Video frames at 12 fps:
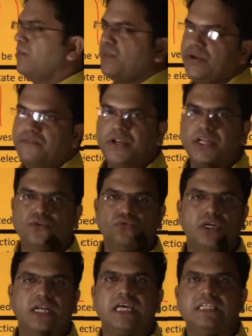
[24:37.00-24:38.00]
I am referring to
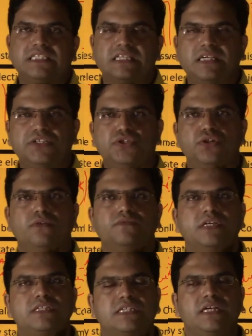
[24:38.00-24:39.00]
the legislature of
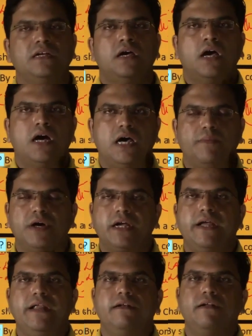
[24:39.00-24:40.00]
the state, I am
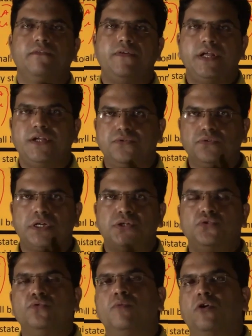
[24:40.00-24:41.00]
again referring to the
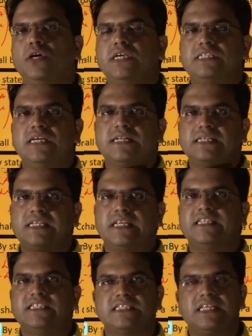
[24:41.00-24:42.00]
two bodies, that is
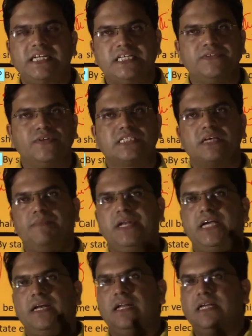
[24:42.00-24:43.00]
Legislative
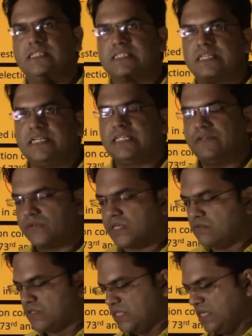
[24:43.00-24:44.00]
Assembly and Legislative
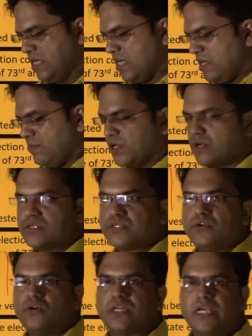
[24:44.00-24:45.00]
Council, because
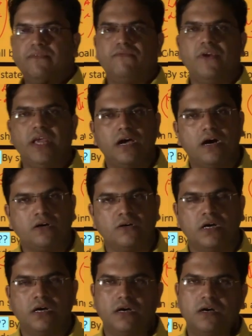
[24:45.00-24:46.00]
not every how,
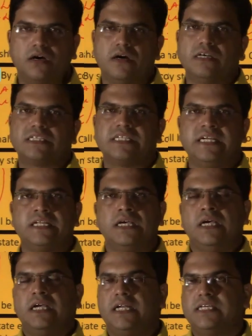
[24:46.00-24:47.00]
uh, state
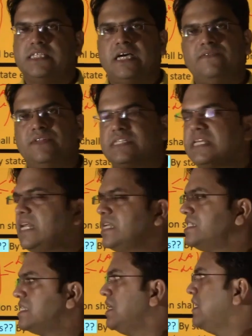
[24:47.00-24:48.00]
does have this
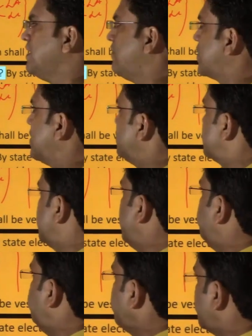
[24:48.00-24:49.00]
Legislative Council.